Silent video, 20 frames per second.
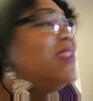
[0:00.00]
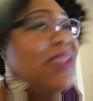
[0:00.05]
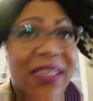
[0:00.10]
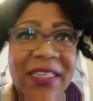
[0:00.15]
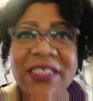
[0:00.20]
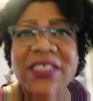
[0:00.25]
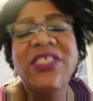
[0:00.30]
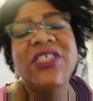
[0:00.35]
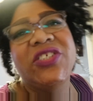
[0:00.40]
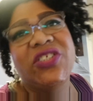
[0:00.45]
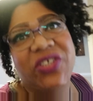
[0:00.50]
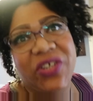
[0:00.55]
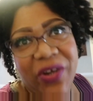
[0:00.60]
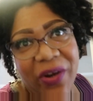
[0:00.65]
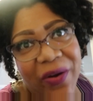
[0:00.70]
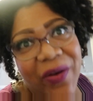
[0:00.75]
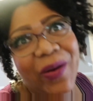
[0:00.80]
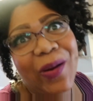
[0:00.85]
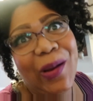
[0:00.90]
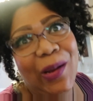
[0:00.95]
This is your
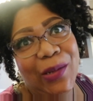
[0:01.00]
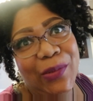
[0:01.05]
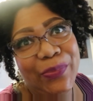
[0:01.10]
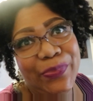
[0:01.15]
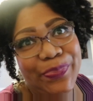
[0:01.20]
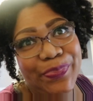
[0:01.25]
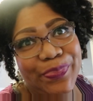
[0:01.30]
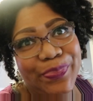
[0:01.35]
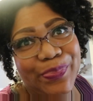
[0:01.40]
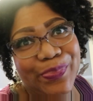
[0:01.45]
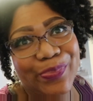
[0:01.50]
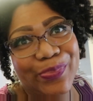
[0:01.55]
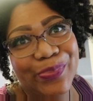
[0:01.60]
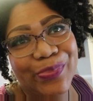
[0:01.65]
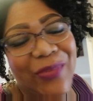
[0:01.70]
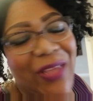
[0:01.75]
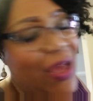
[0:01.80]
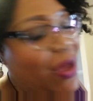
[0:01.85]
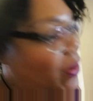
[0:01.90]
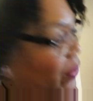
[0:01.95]
girl.
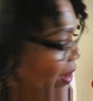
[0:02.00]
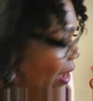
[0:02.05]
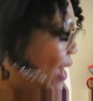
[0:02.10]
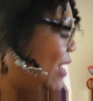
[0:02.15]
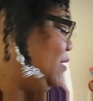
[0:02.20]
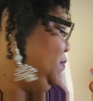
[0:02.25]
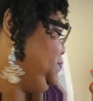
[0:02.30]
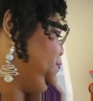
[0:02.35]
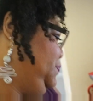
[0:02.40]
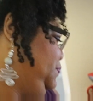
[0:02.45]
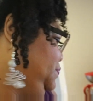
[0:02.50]
Okay,